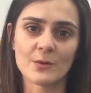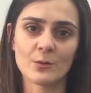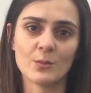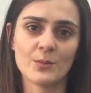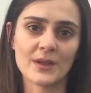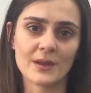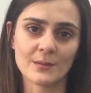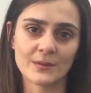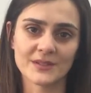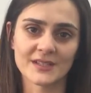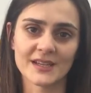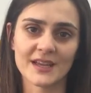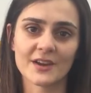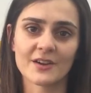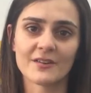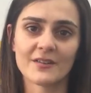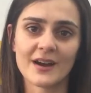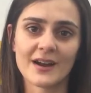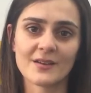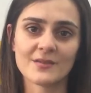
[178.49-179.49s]
will be able to get
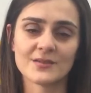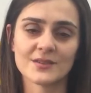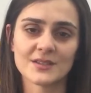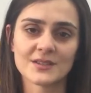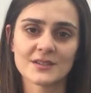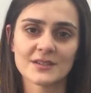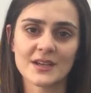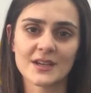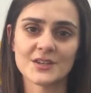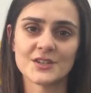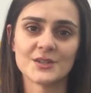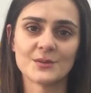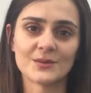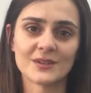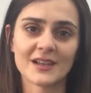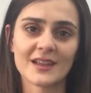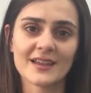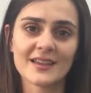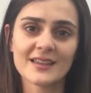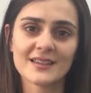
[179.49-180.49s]
around as you would
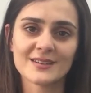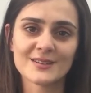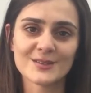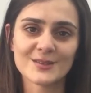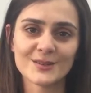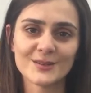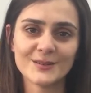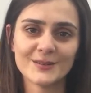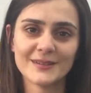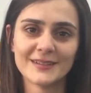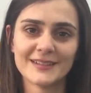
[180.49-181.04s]
like it to.